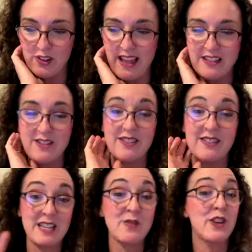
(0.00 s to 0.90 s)
And
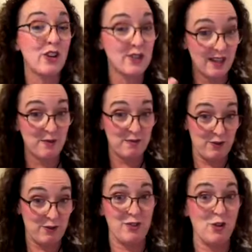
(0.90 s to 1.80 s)
these yeah. videos are
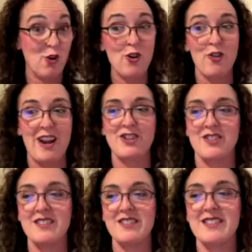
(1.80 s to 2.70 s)
your
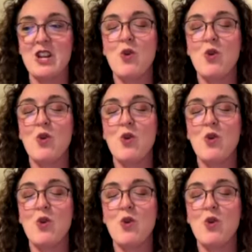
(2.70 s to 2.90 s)
creations.